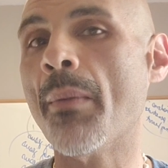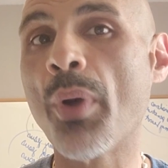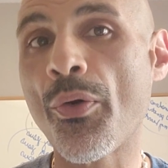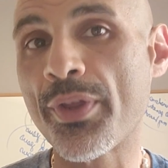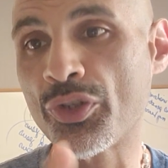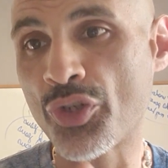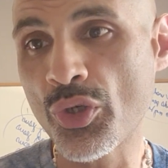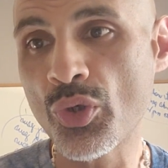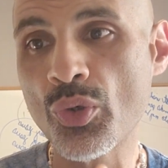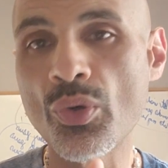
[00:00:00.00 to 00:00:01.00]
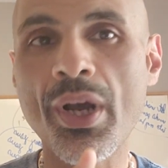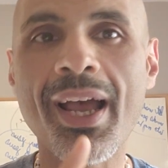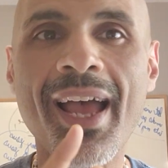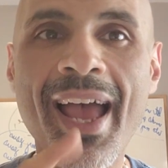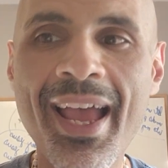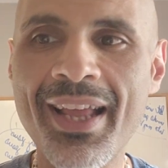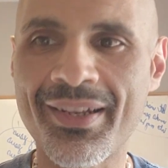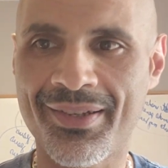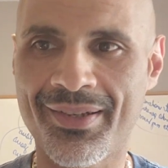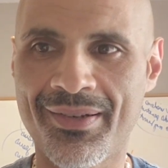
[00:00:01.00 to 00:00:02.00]
both Jew
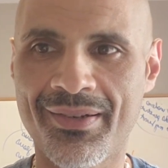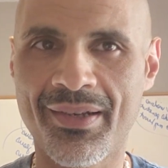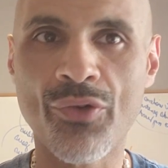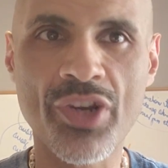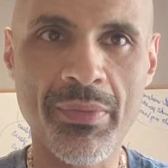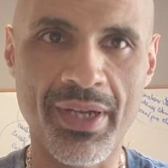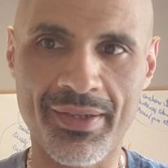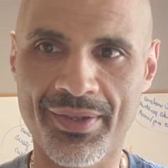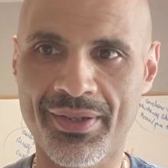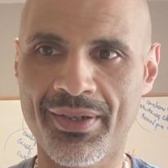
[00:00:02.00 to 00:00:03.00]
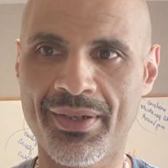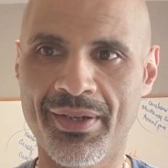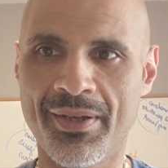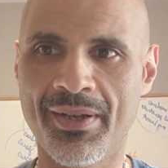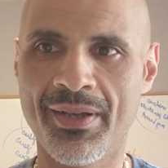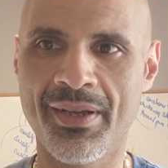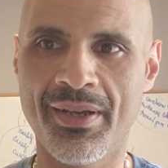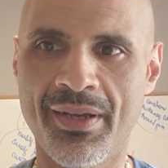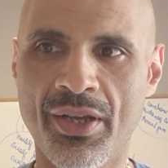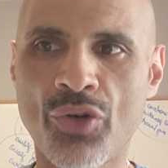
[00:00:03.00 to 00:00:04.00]
and Arameans,
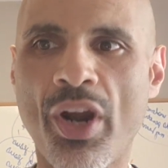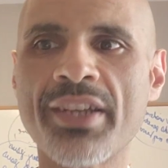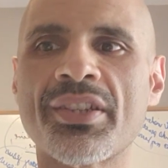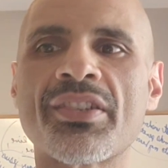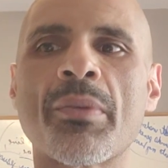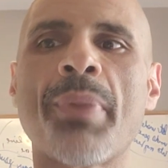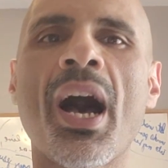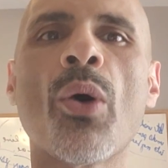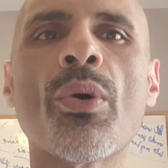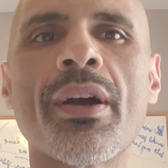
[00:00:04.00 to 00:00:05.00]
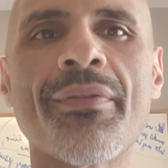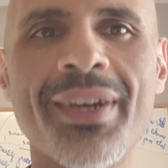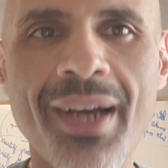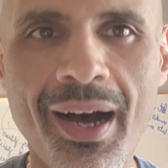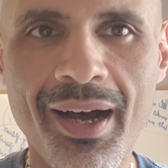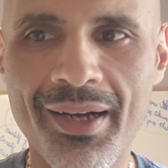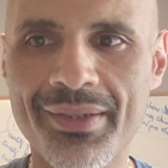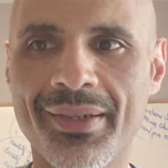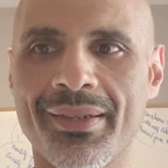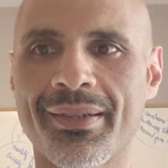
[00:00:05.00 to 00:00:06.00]
Christ is the power of
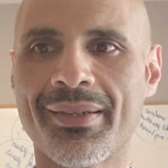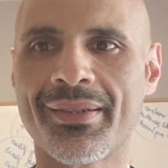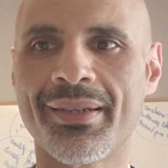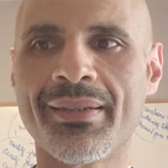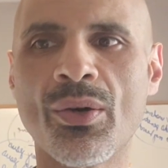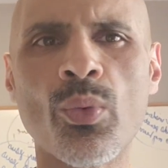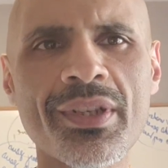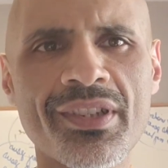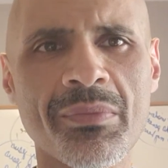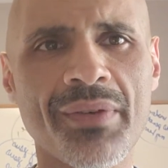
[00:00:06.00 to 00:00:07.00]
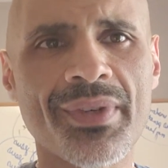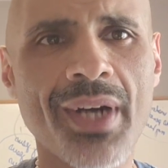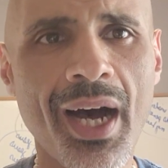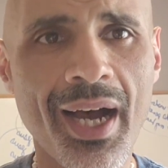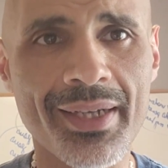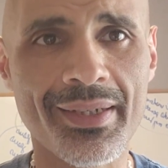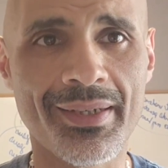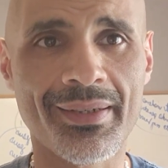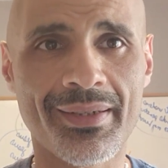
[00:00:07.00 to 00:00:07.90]
God and the wisdom of God.